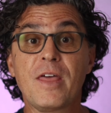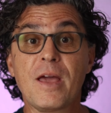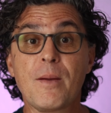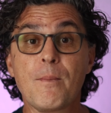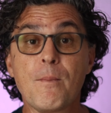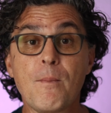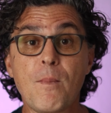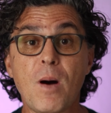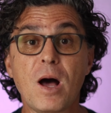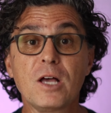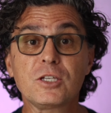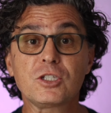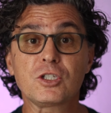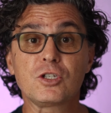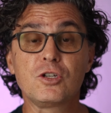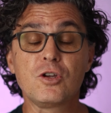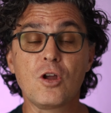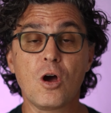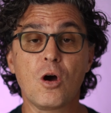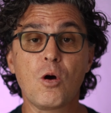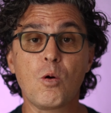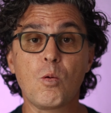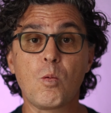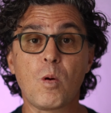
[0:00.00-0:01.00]
they
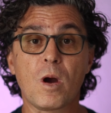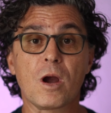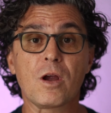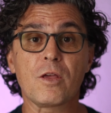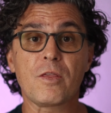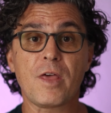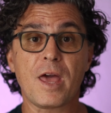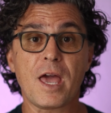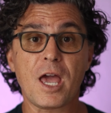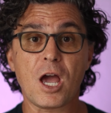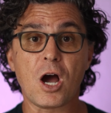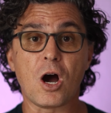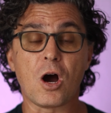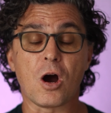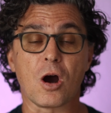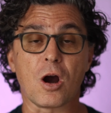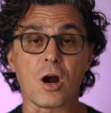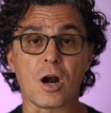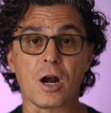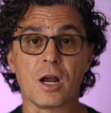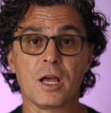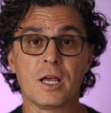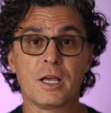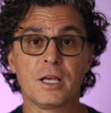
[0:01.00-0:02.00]
must know where they
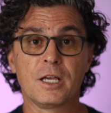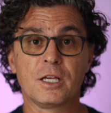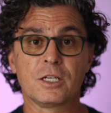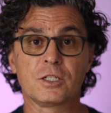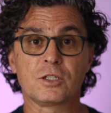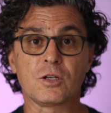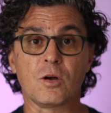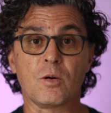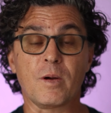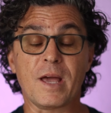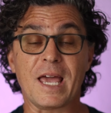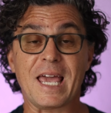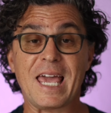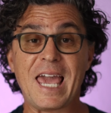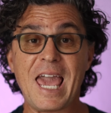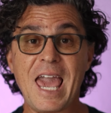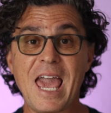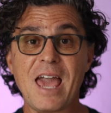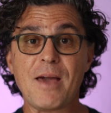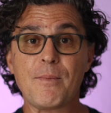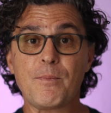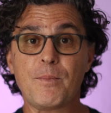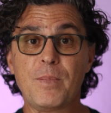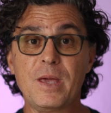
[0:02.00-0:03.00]
are. So it
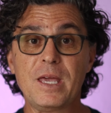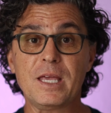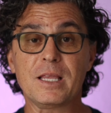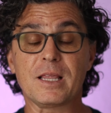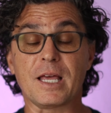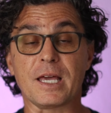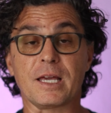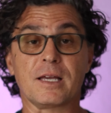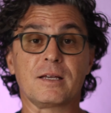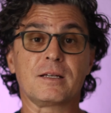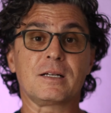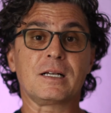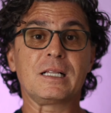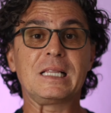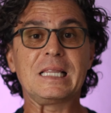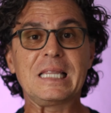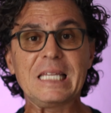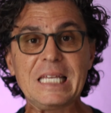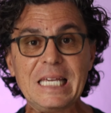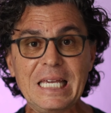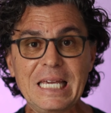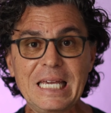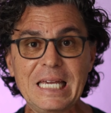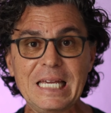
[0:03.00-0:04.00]
can't be like
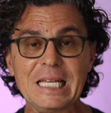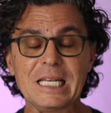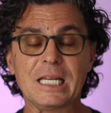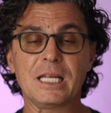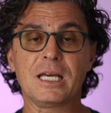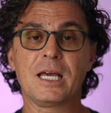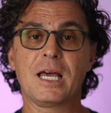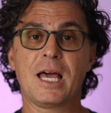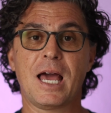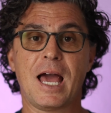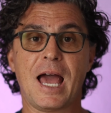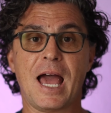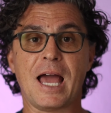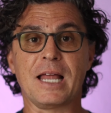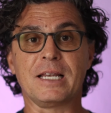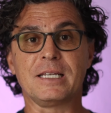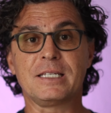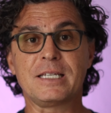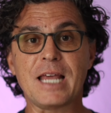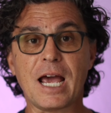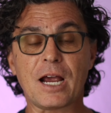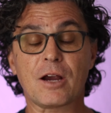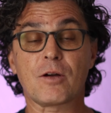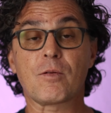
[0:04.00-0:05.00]
clean
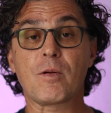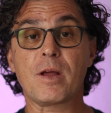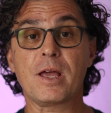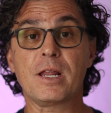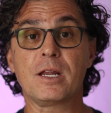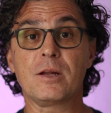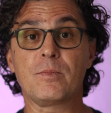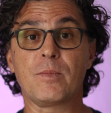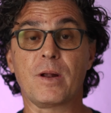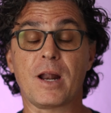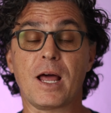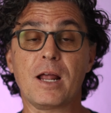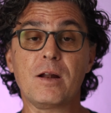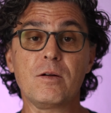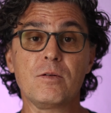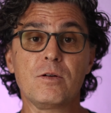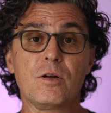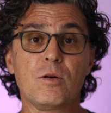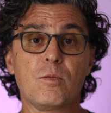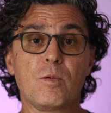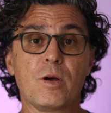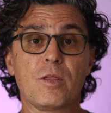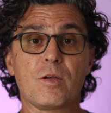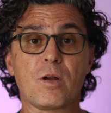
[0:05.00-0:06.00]
and decorated, but I
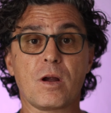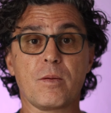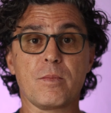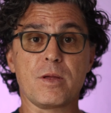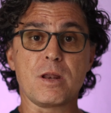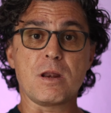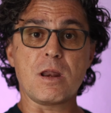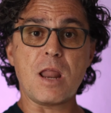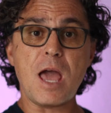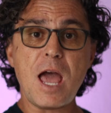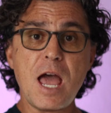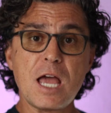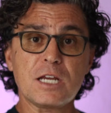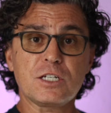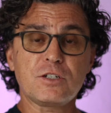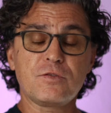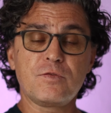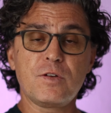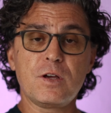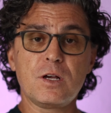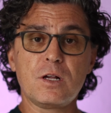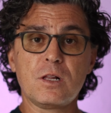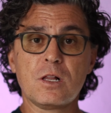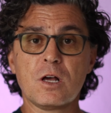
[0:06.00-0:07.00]
don't know whether I'm in
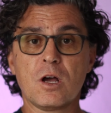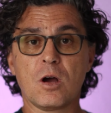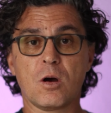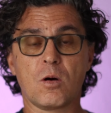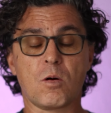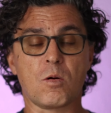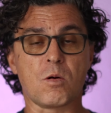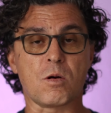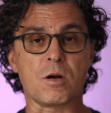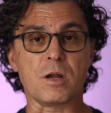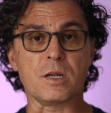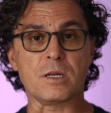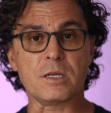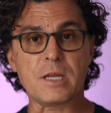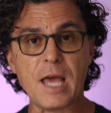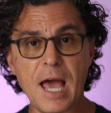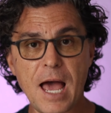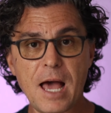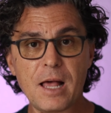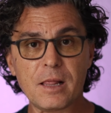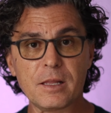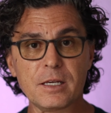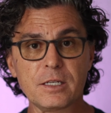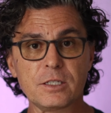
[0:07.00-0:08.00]
Nashville or in
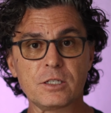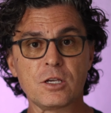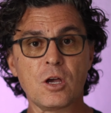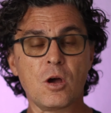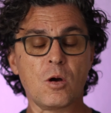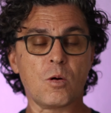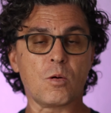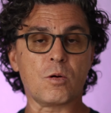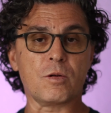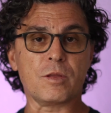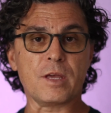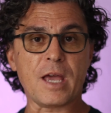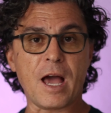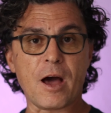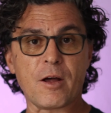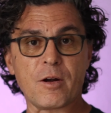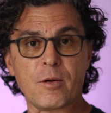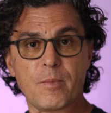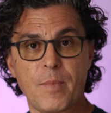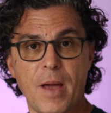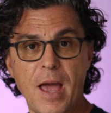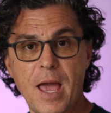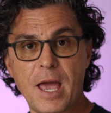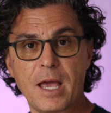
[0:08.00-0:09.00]
Dallas or the
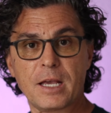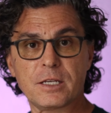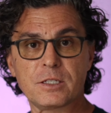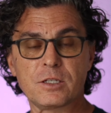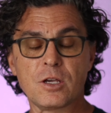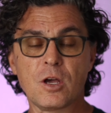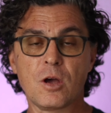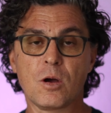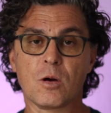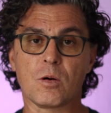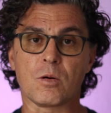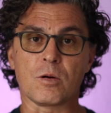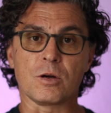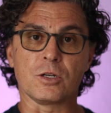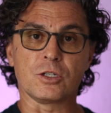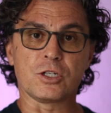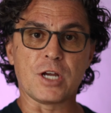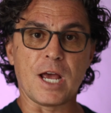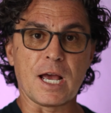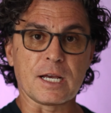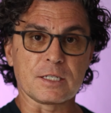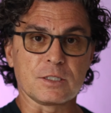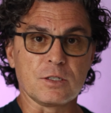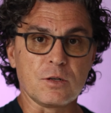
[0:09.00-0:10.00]
Outer Banks or
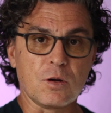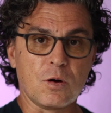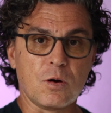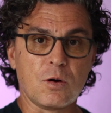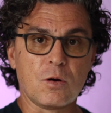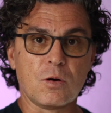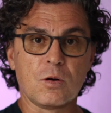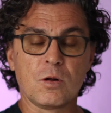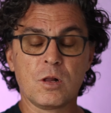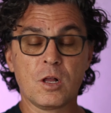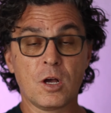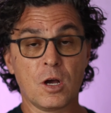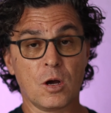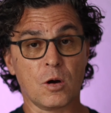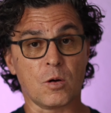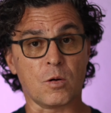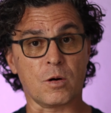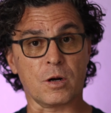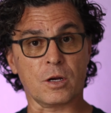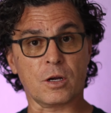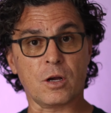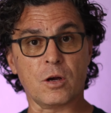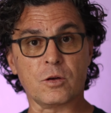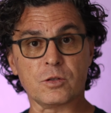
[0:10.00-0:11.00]
in Jackson Hole
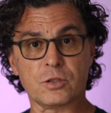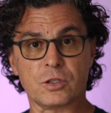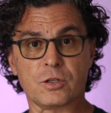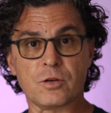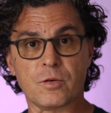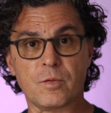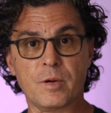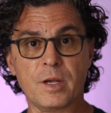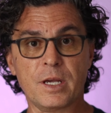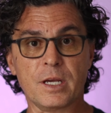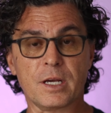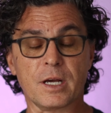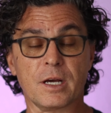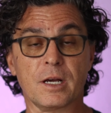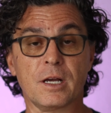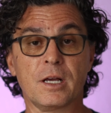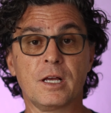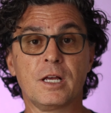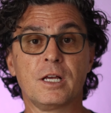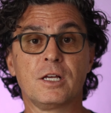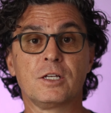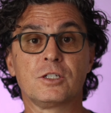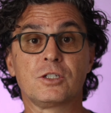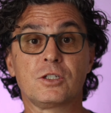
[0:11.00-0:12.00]
or in Costa
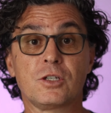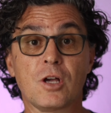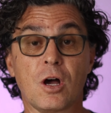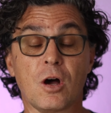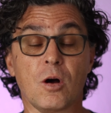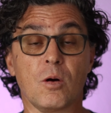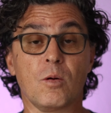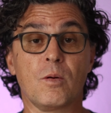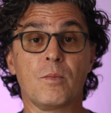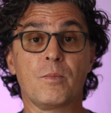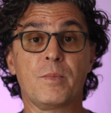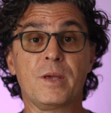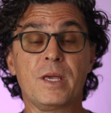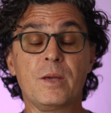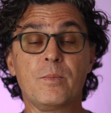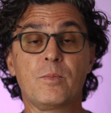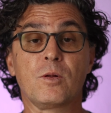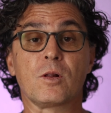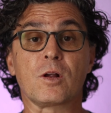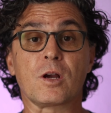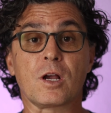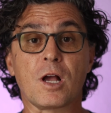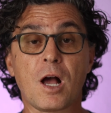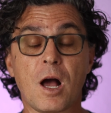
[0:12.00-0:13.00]
Rica. So
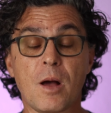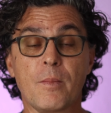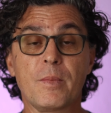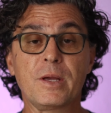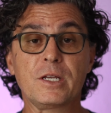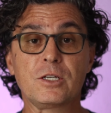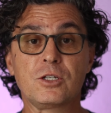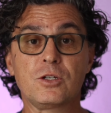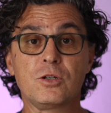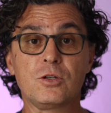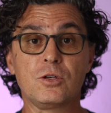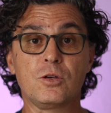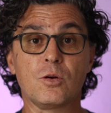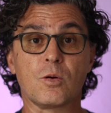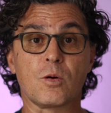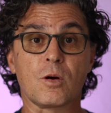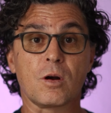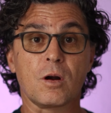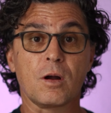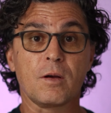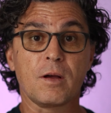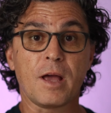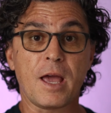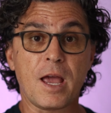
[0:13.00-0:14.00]
people are coming to
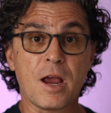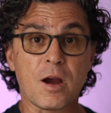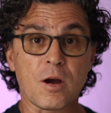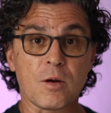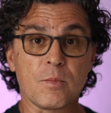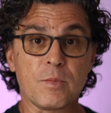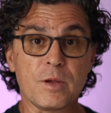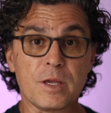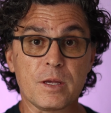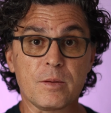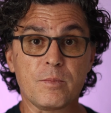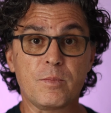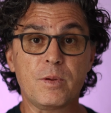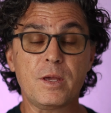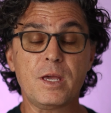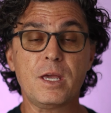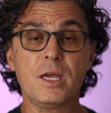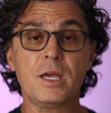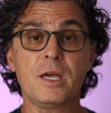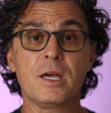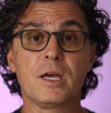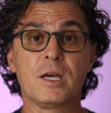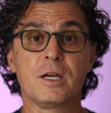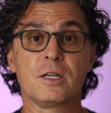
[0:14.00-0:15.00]
your
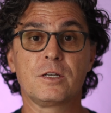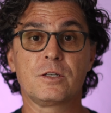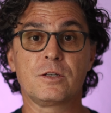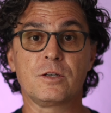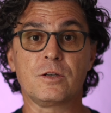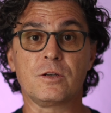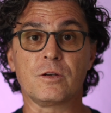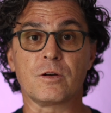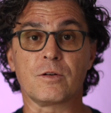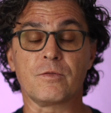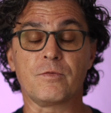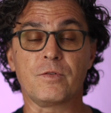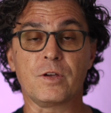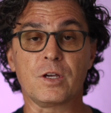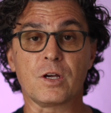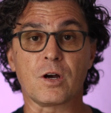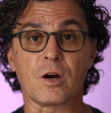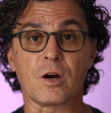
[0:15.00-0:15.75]
Airbnb, to your